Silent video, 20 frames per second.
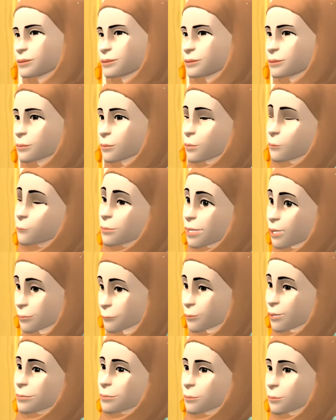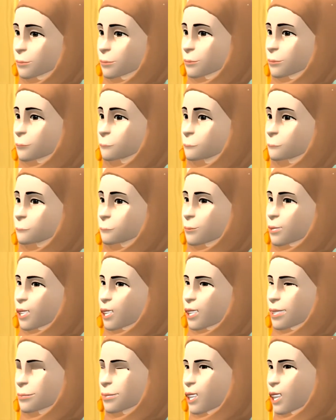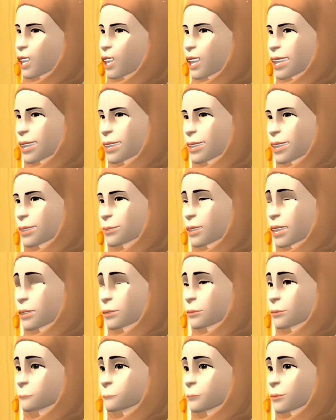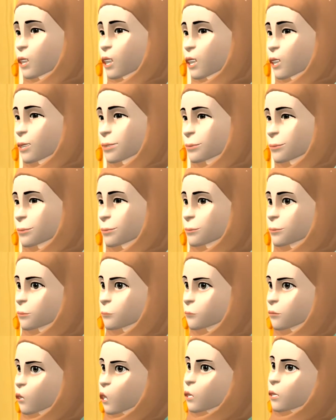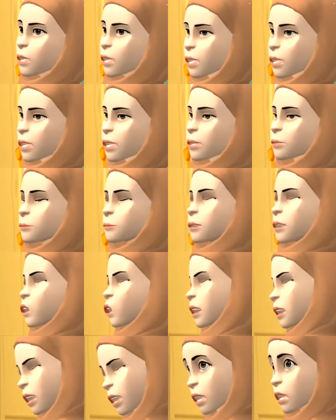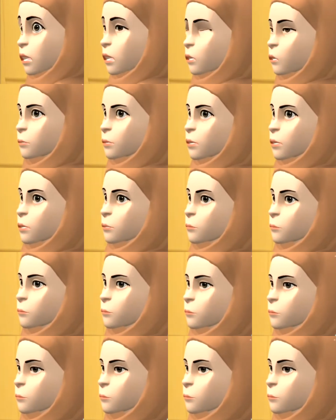Semilier Beach might be more beautiful with its white sand. But it's always crowded on the weekends.